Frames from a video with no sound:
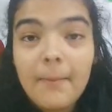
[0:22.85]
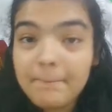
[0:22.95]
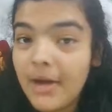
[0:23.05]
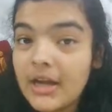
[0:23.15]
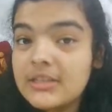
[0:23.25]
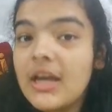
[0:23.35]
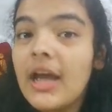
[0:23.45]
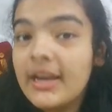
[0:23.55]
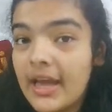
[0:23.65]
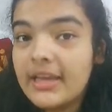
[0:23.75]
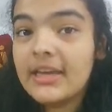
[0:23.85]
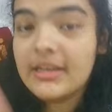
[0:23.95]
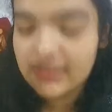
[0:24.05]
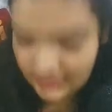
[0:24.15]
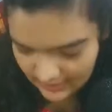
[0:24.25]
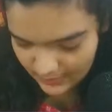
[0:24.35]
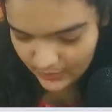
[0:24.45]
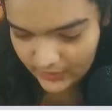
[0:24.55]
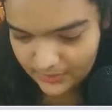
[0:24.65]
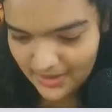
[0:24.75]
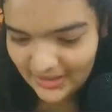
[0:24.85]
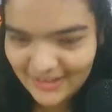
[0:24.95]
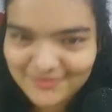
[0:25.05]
but I like it. Today we're going to make it.